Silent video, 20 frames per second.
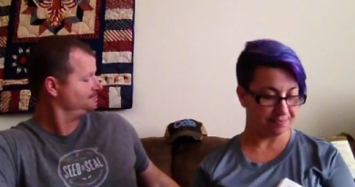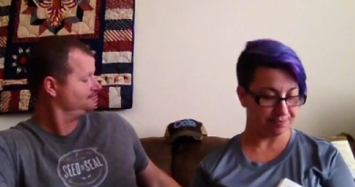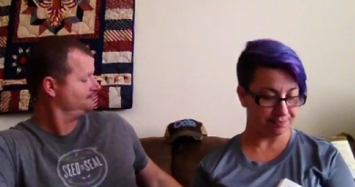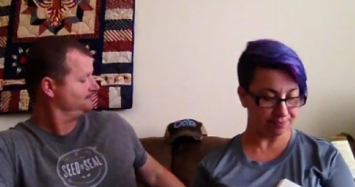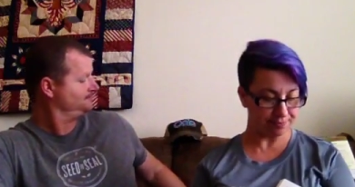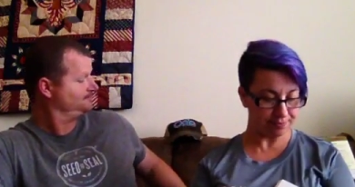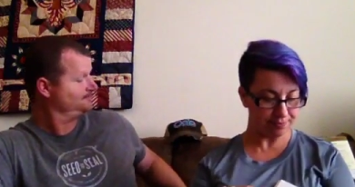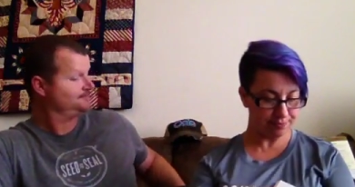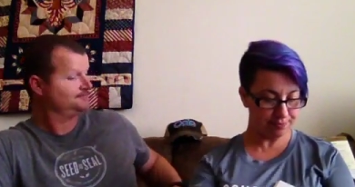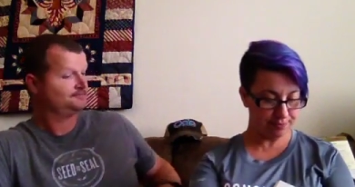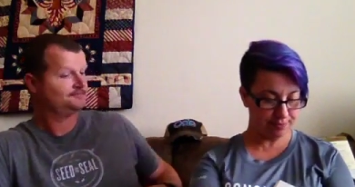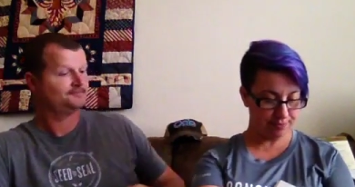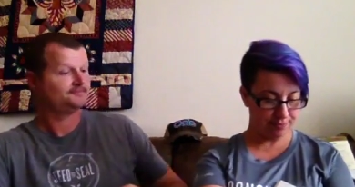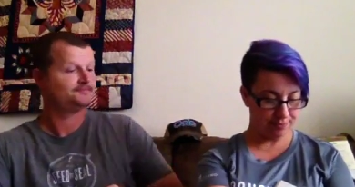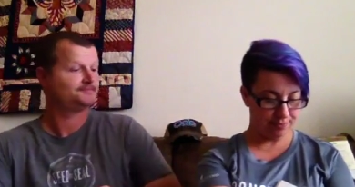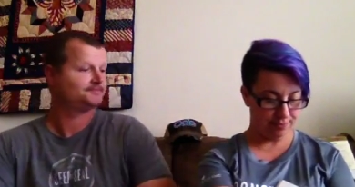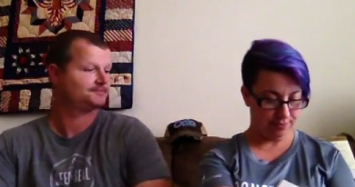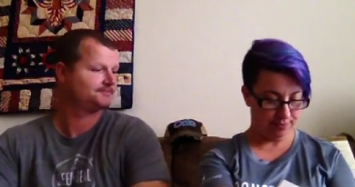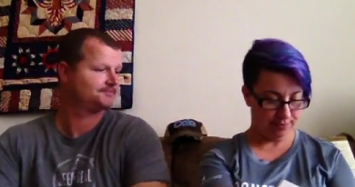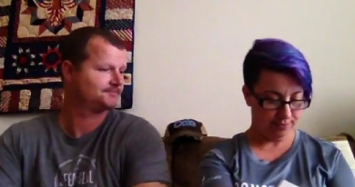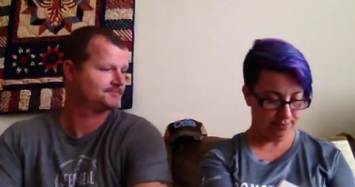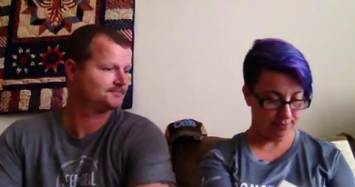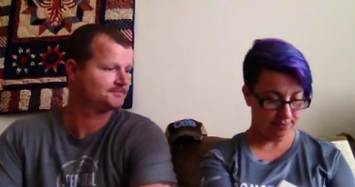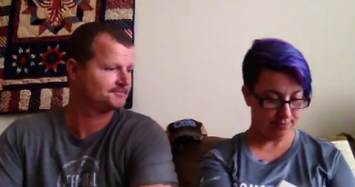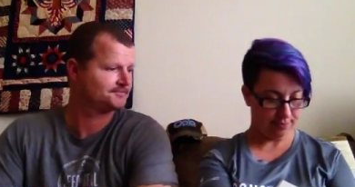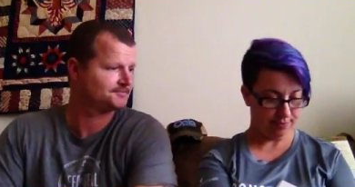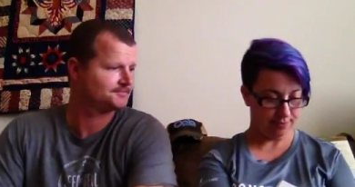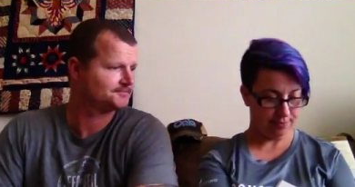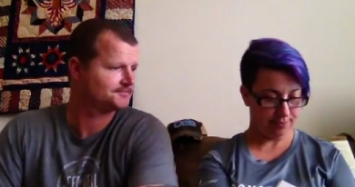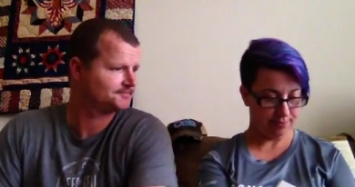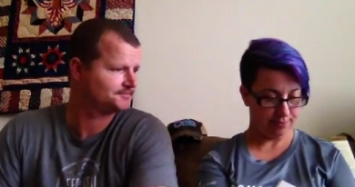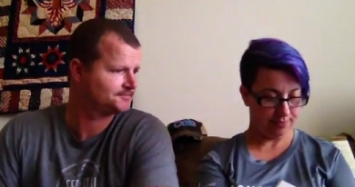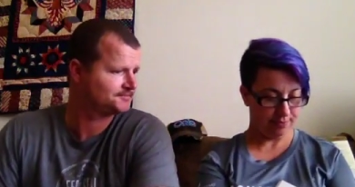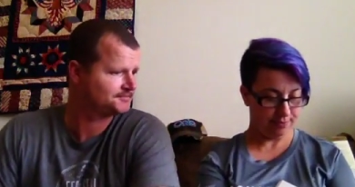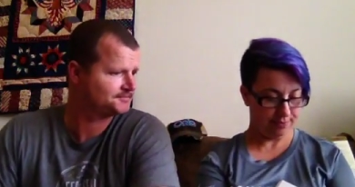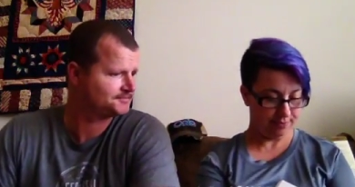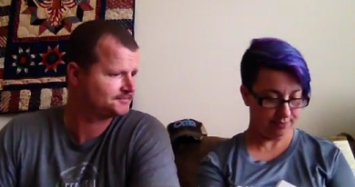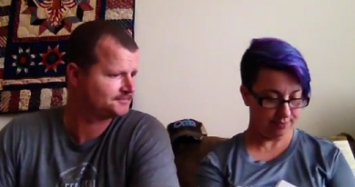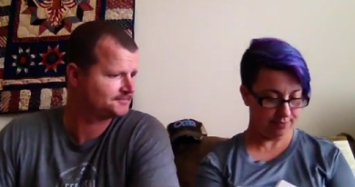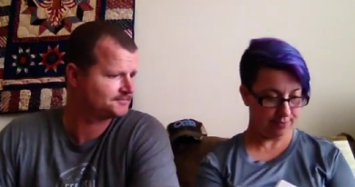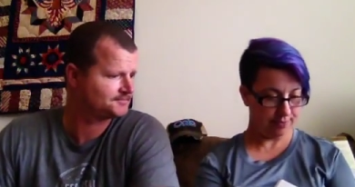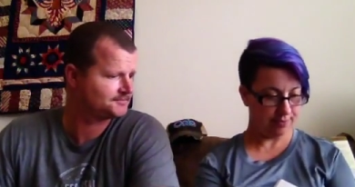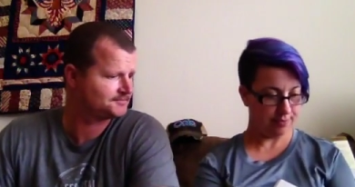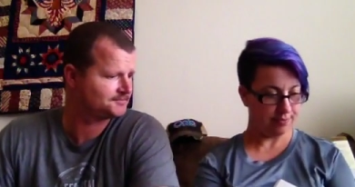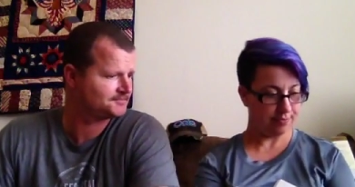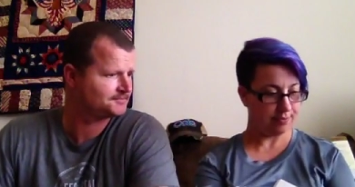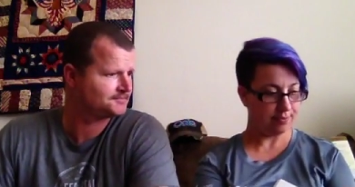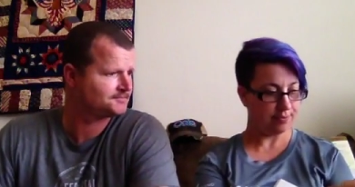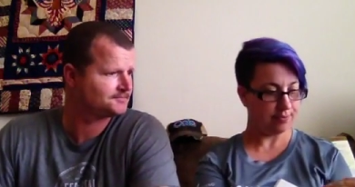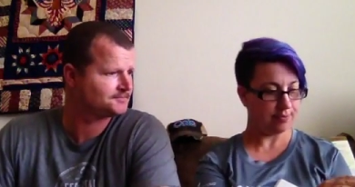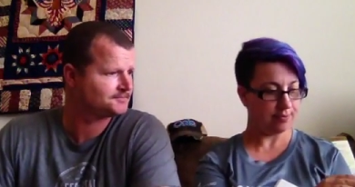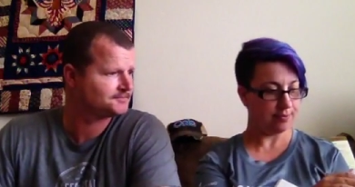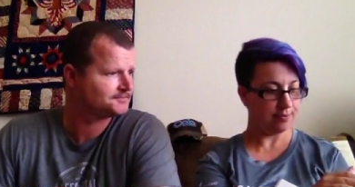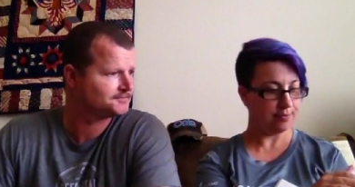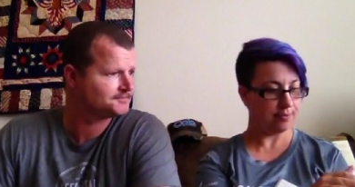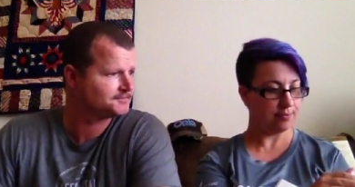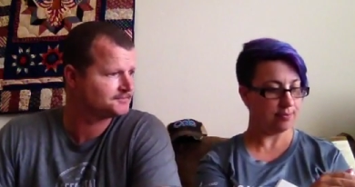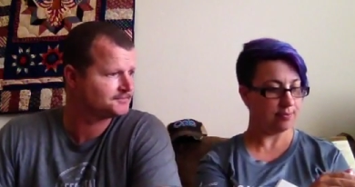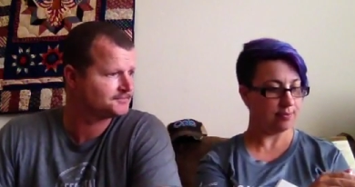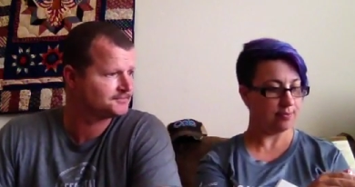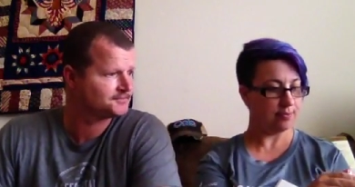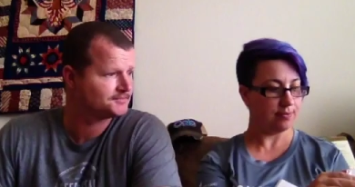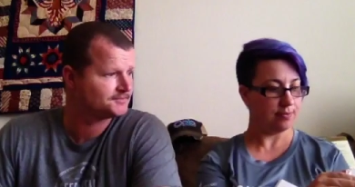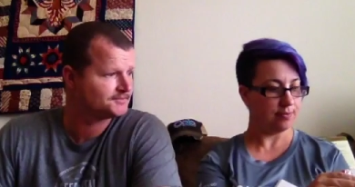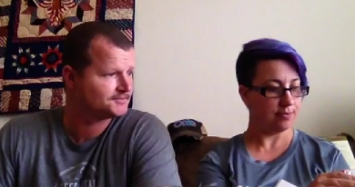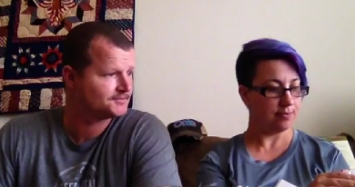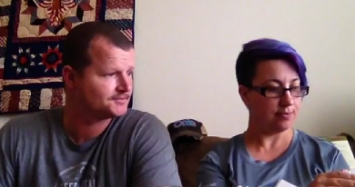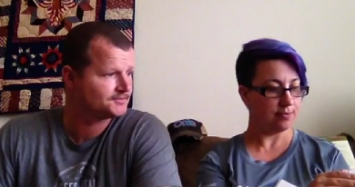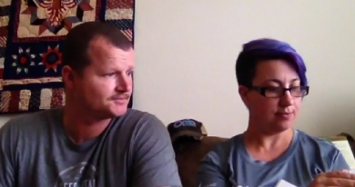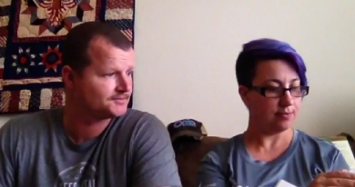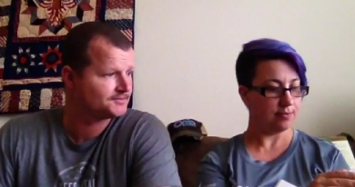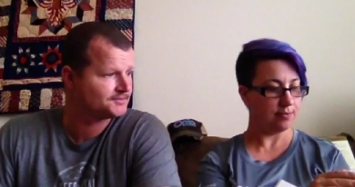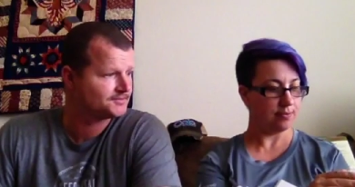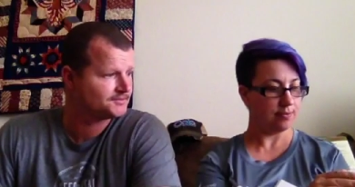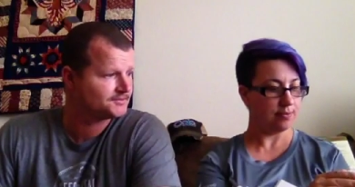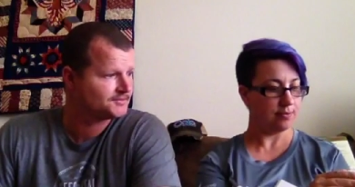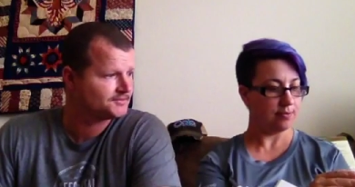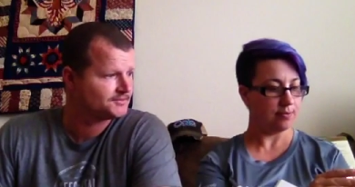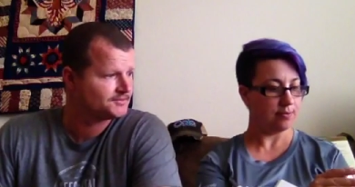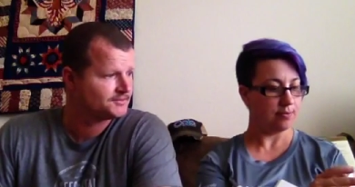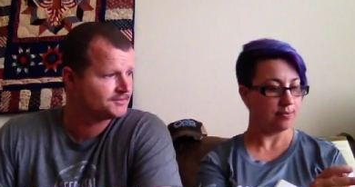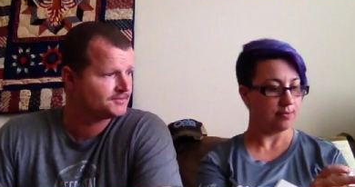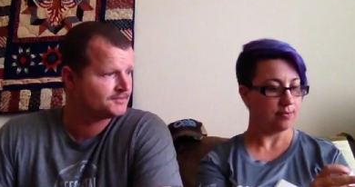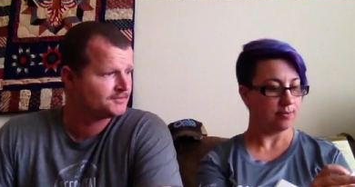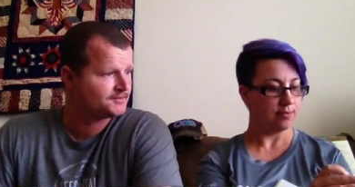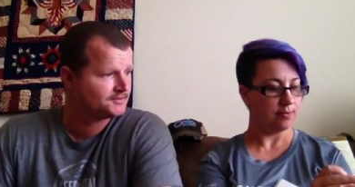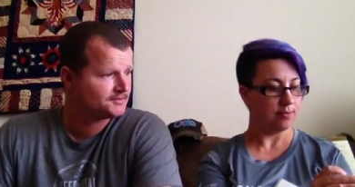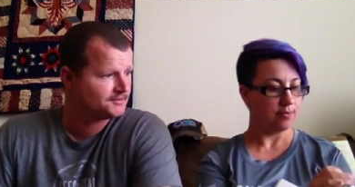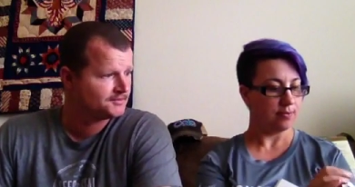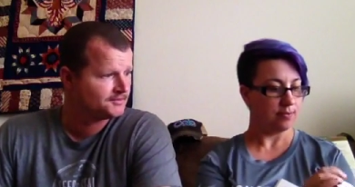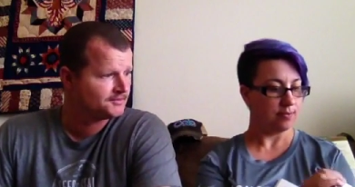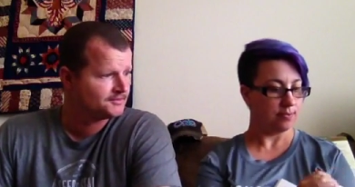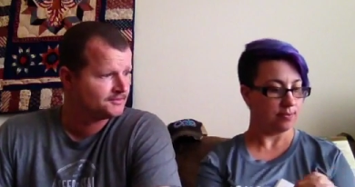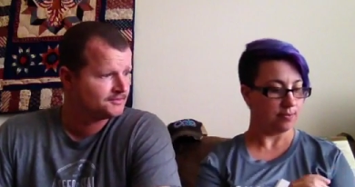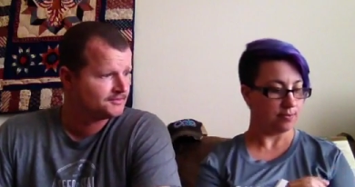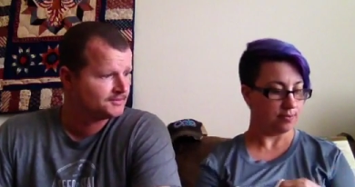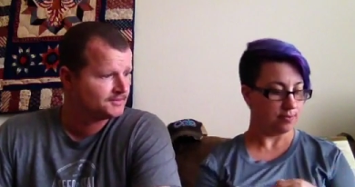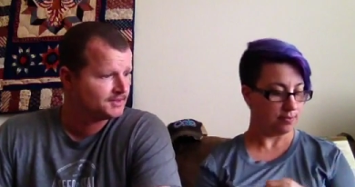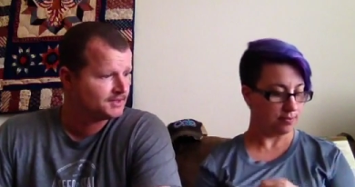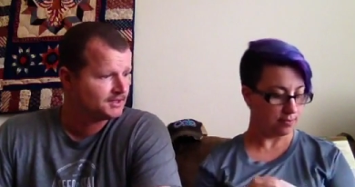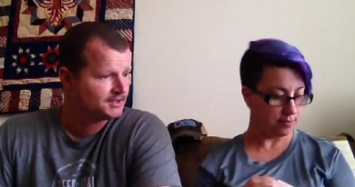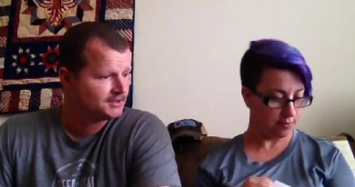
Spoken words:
Nobody speaks.